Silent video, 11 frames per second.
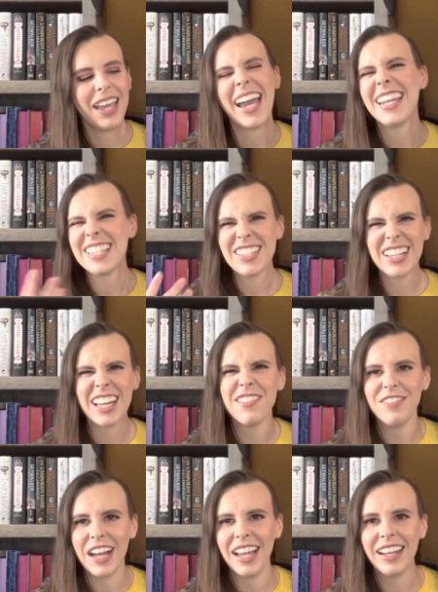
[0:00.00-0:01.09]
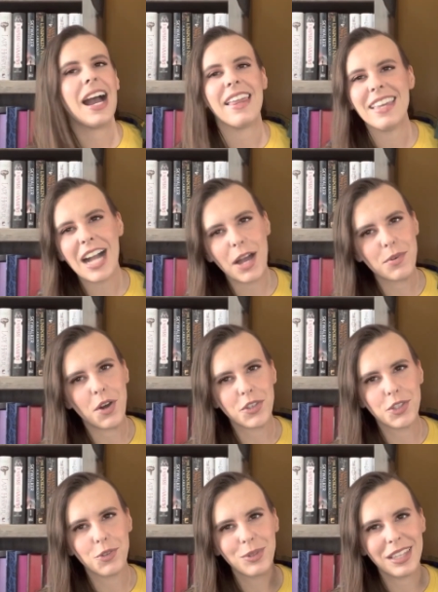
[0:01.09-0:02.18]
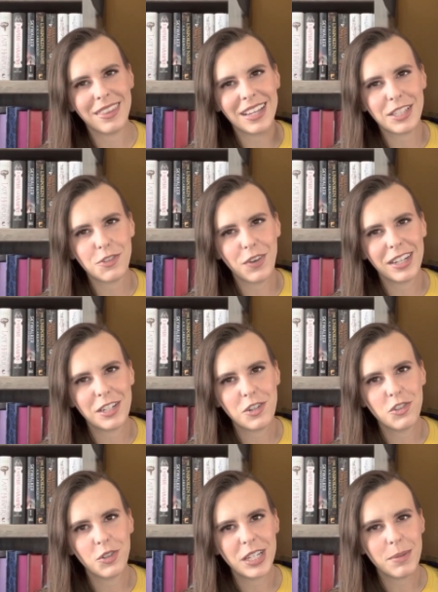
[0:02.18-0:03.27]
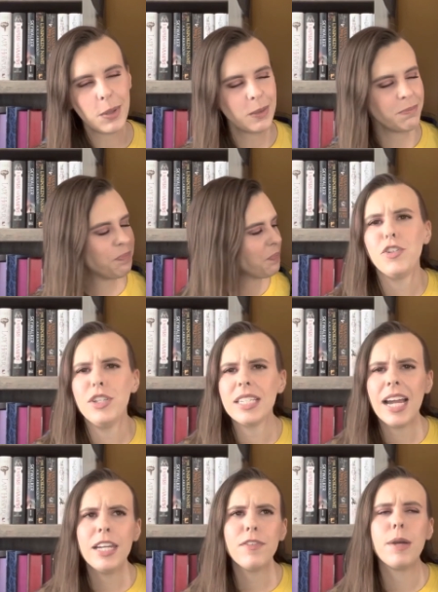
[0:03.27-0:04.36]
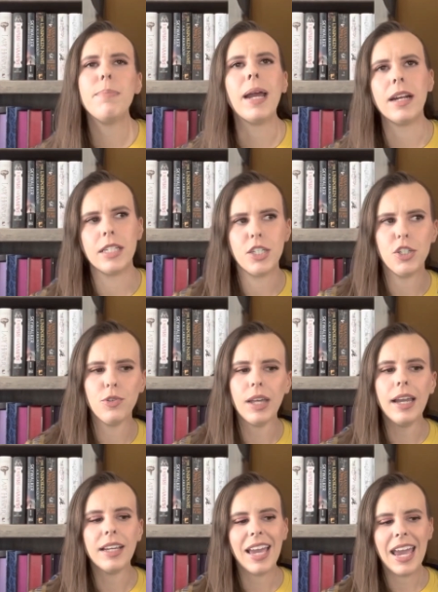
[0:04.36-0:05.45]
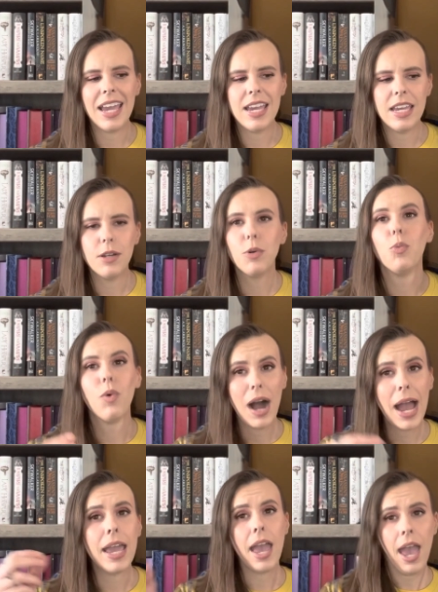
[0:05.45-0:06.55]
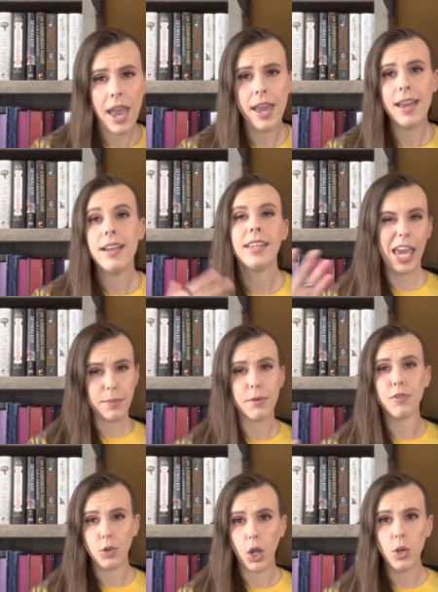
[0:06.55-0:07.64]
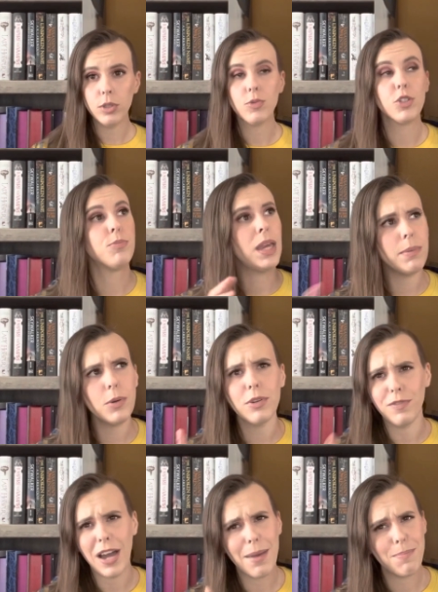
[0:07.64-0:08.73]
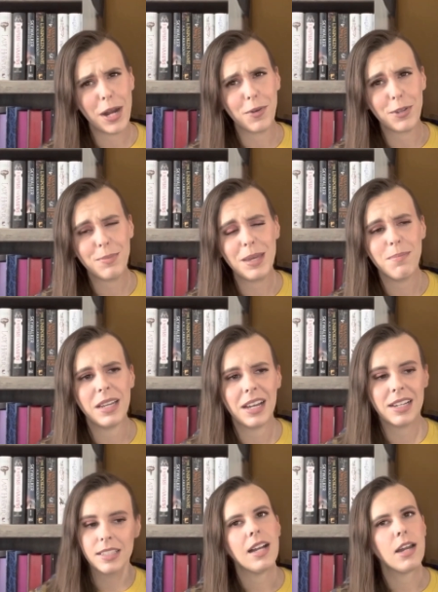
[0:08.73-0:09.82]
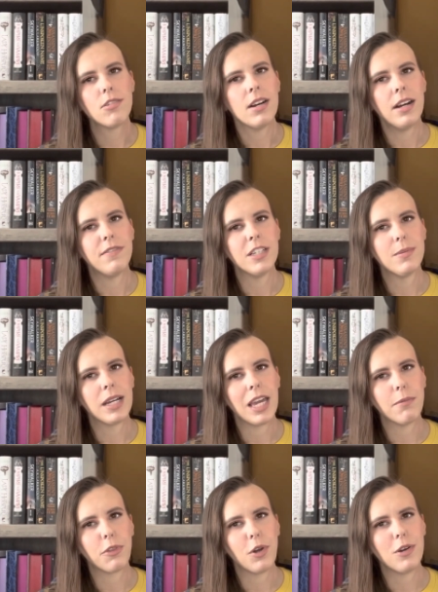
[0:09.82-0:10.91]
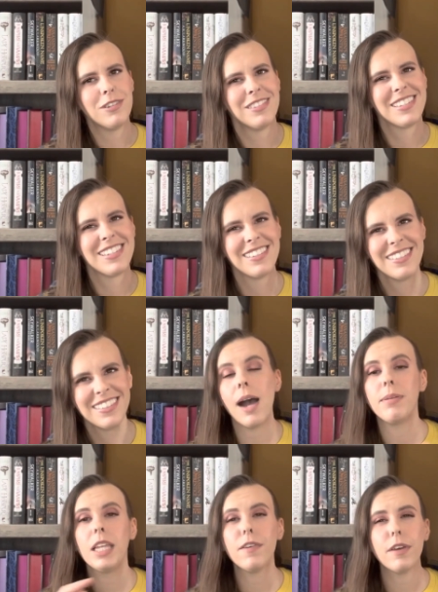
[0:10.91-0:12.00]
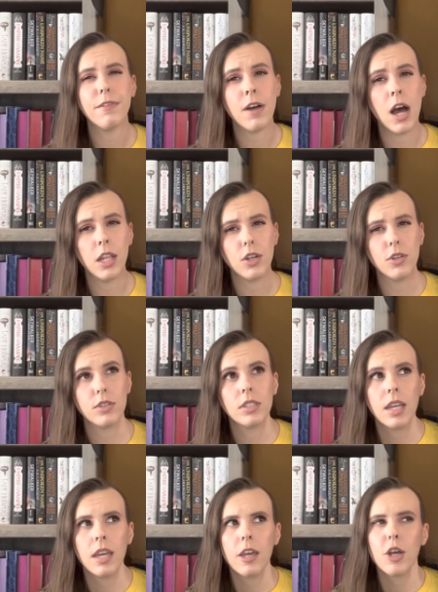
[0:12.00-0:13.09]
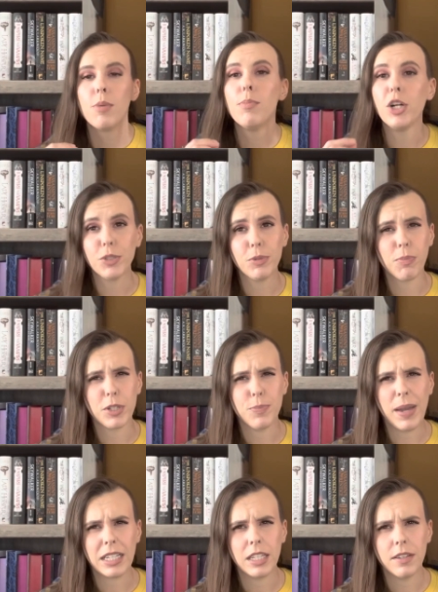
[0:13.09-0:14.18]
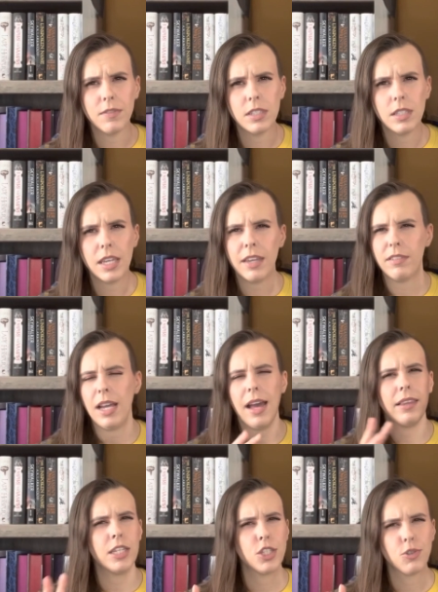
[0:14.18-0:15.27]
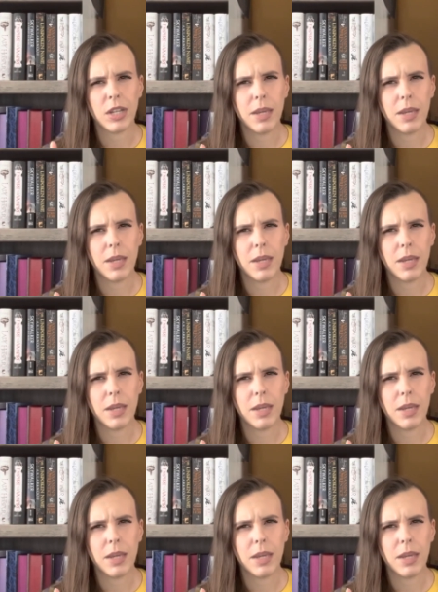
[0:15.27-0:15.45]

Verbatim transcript: and it's just kind of fun. I think I would also really think it's fun and enjoyable. She's kind of compared it to like a YA Game of Thrones, which maybe would vibe better with me because I don't know how I feel about Game of Thrones. I believe it follows multiple perspectives, at least